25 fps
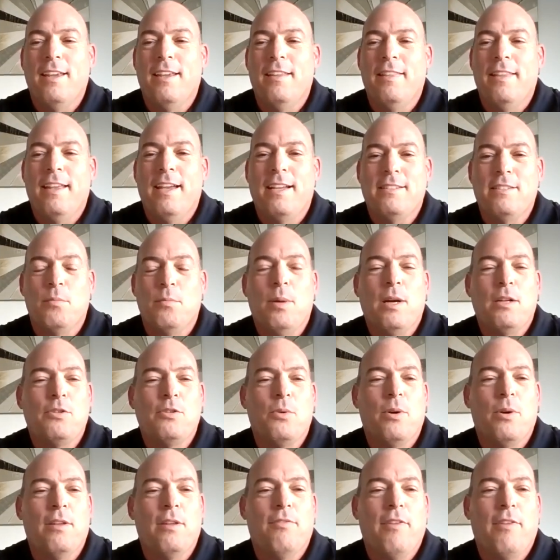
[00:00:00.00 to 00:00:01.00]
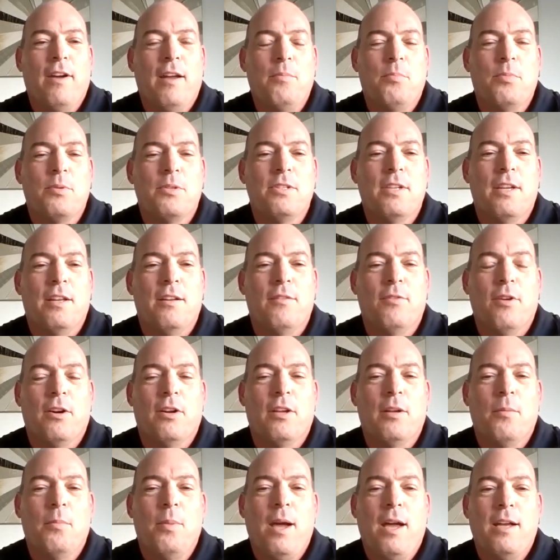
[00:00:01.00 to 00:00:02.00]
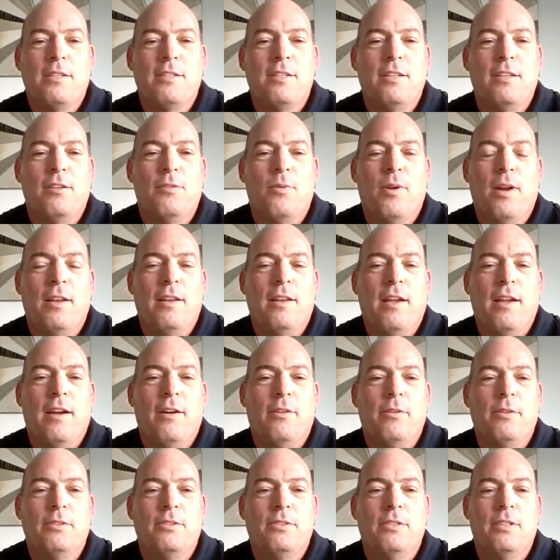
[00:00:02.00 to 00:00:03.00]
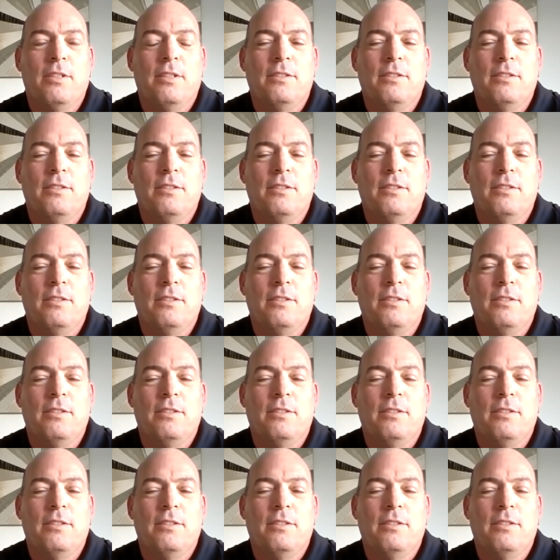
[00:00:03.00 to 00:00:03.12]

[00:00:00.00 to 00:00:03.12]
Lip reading: and that's about 25% of our capacity right now as